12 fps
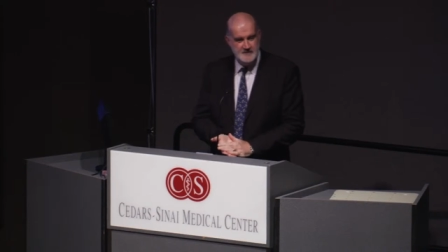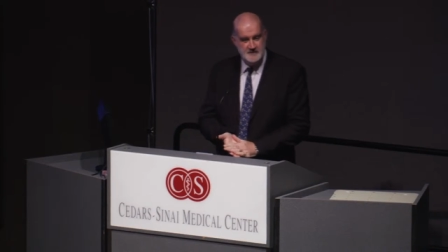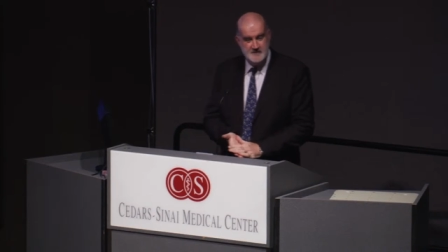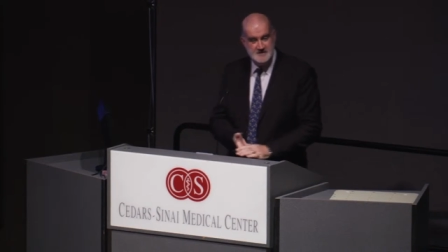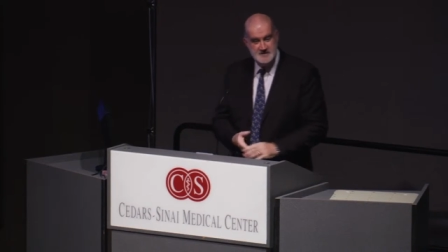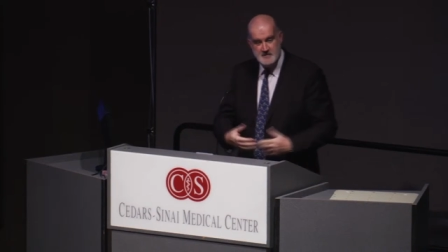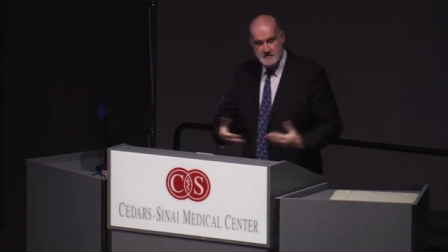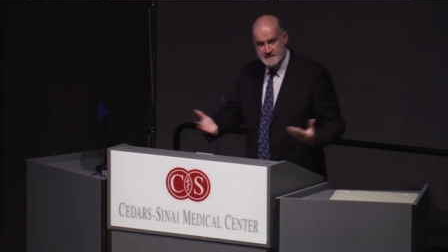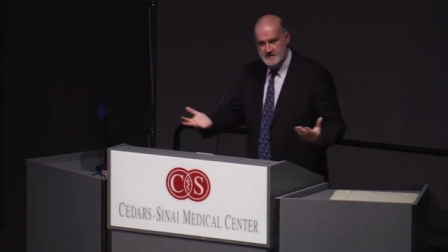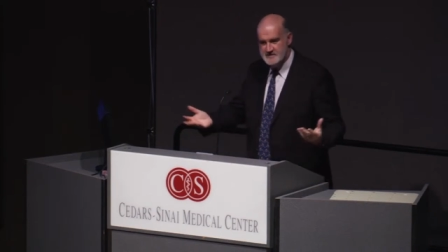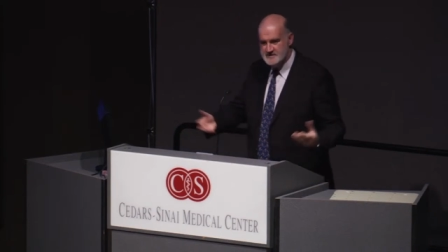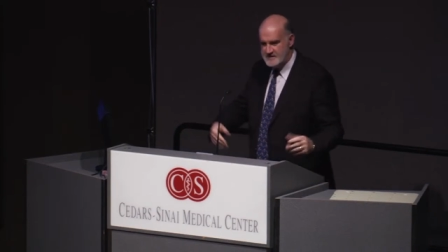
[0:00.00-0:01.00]
if there's no
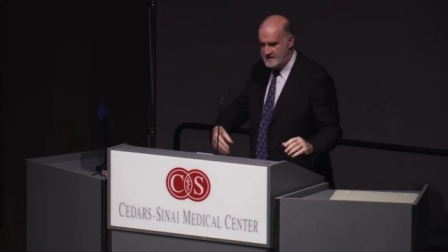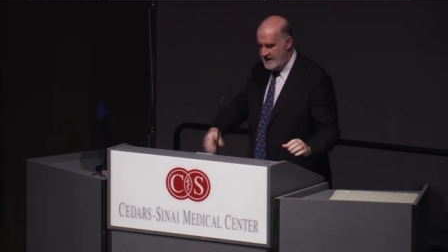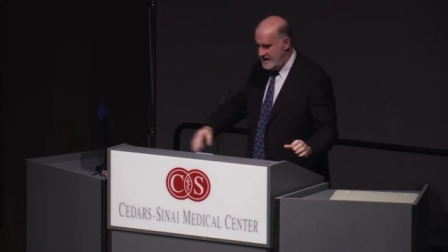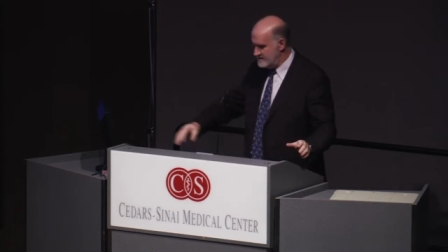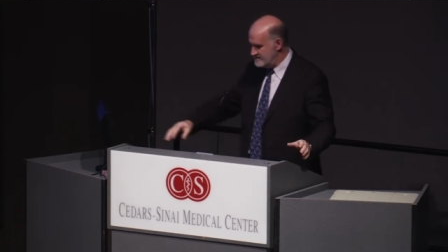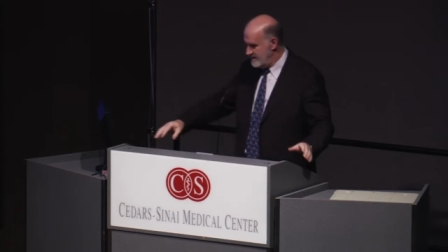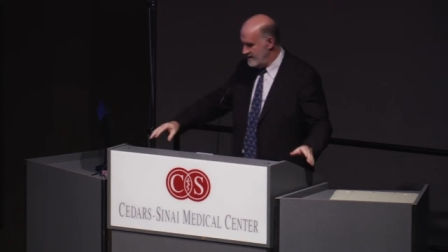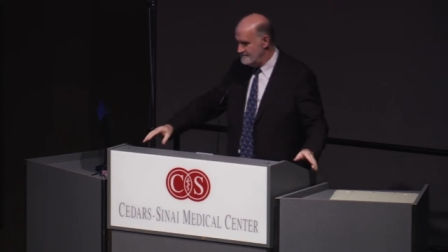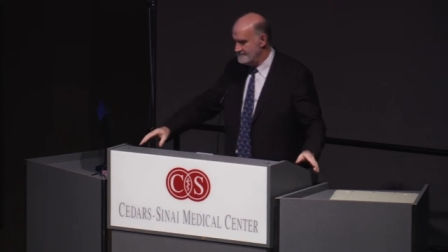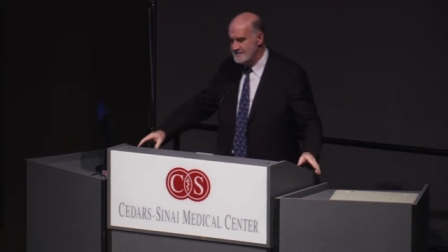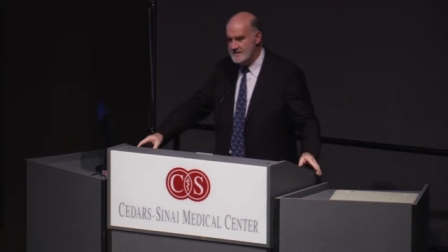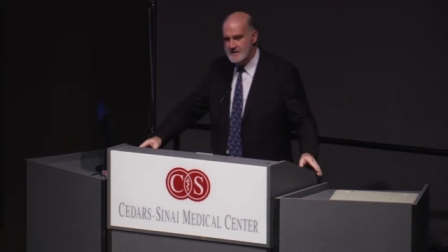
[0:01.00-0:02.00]
evidence of the cancer?
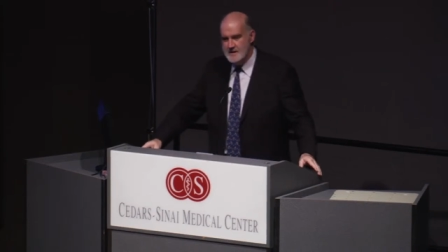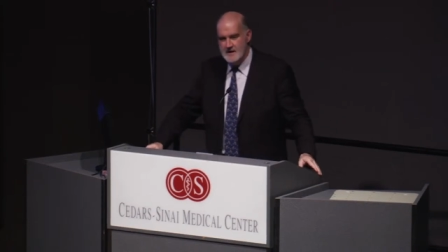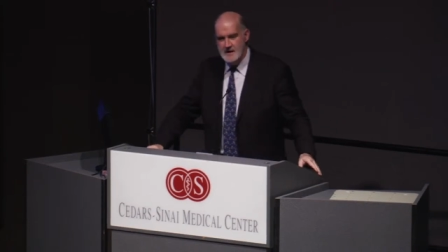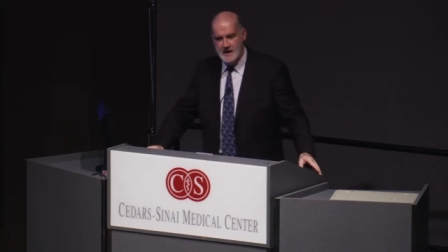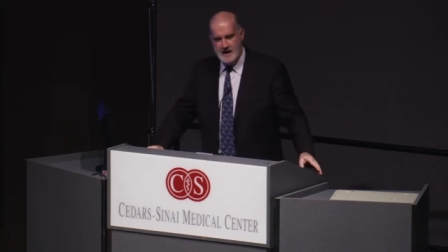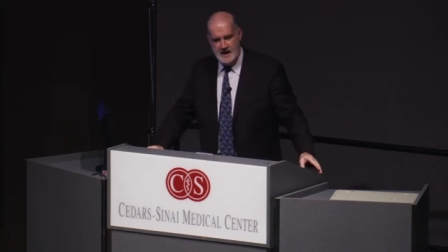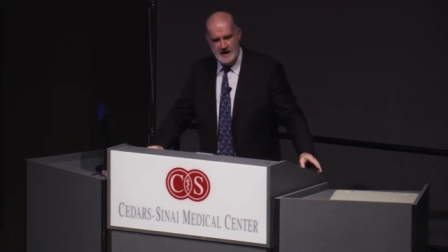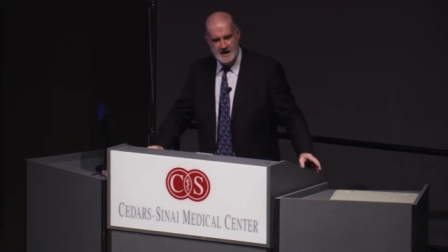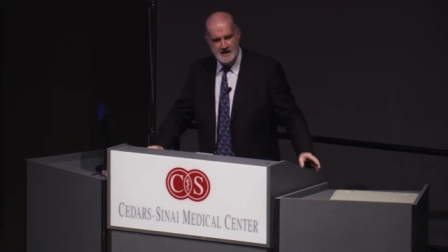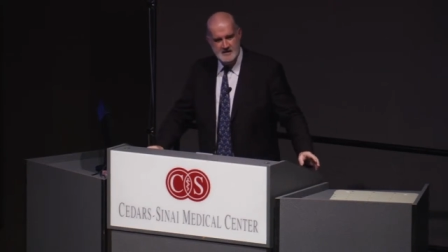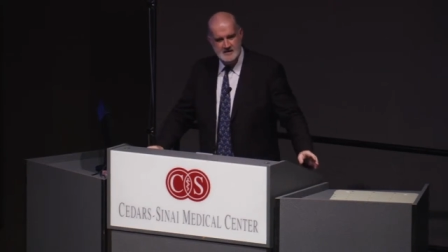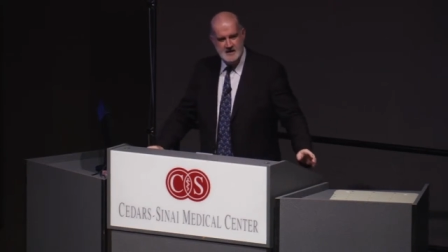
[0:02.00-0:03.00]

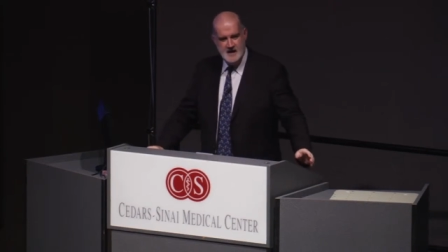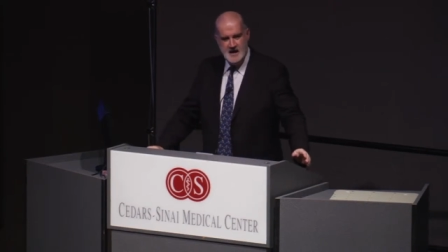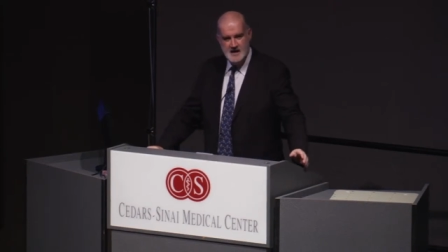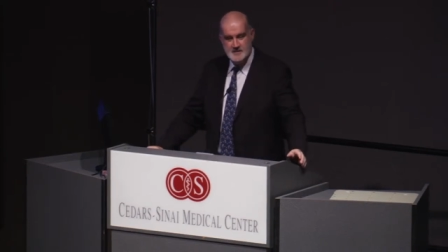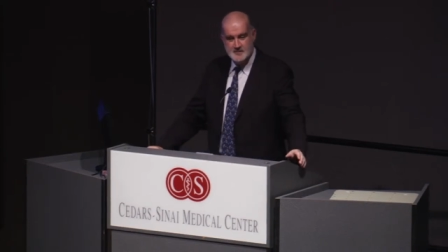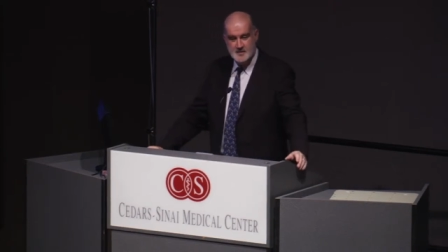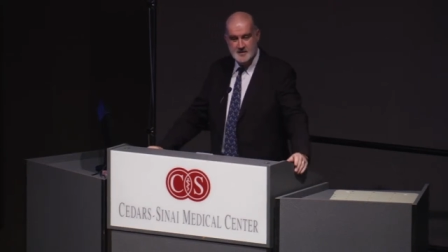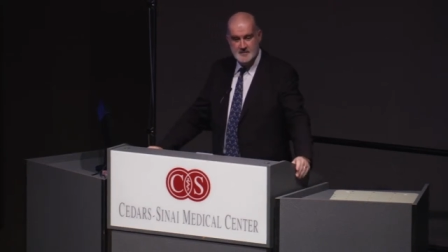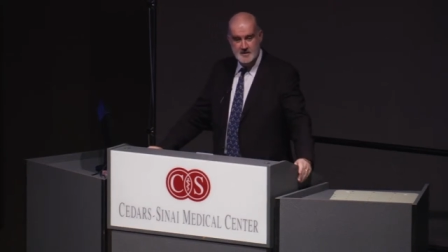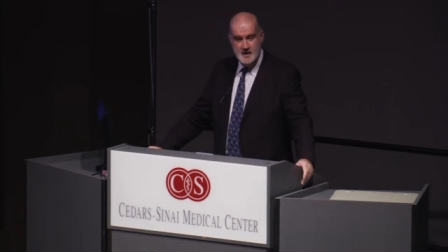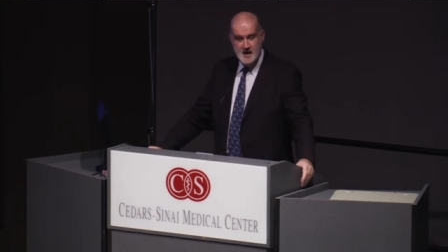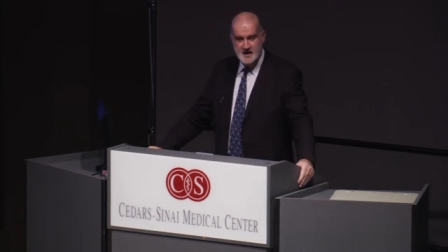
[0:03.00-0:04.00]
And uh, the bottom
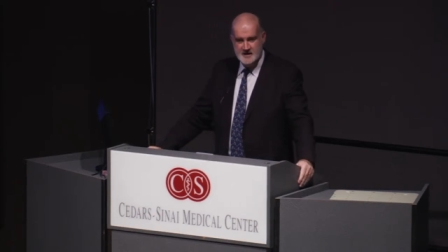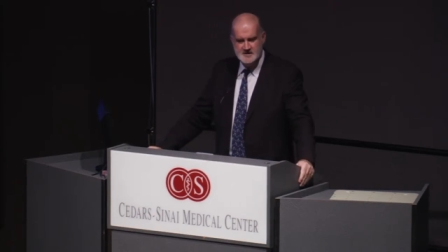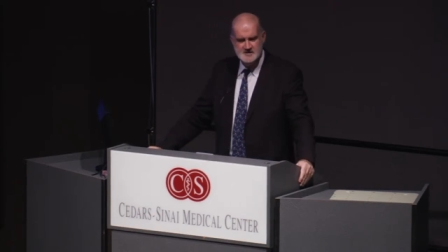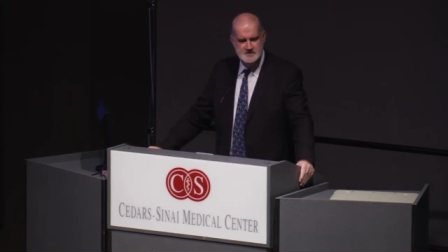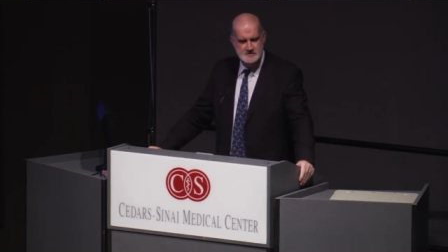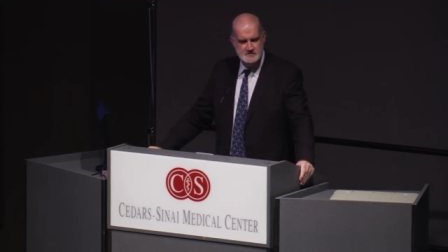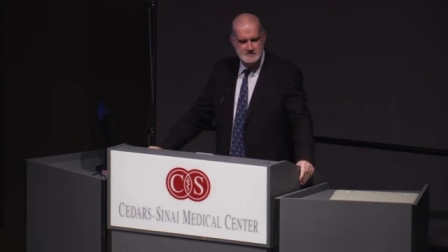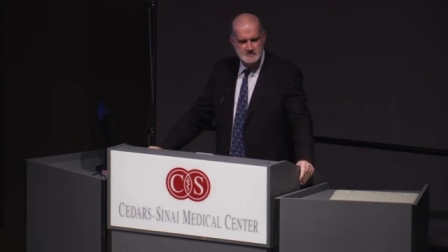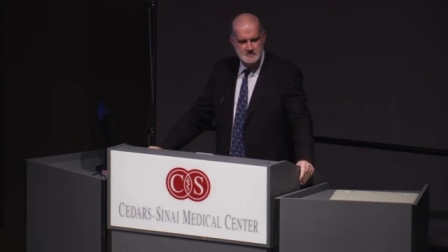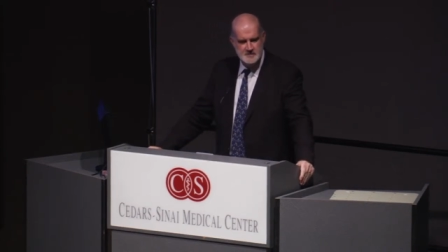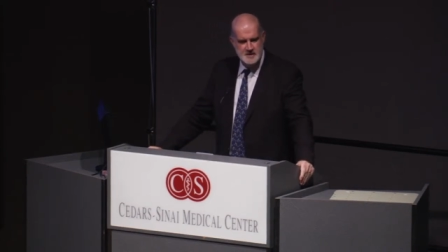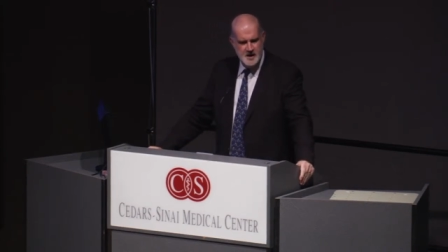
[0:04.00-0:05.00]
line is,
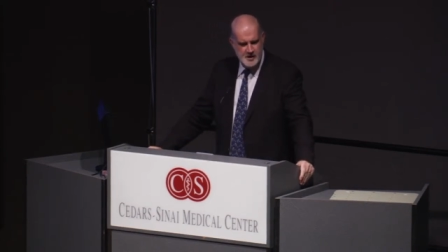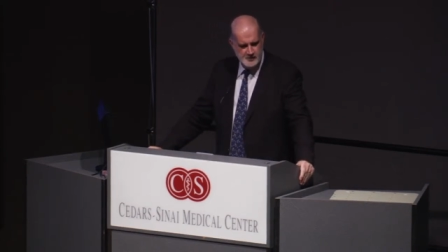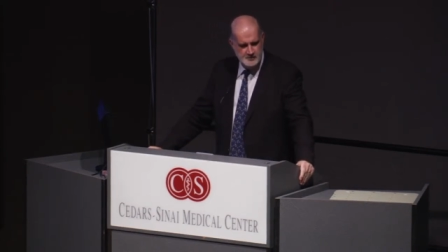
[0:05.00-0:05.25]
no,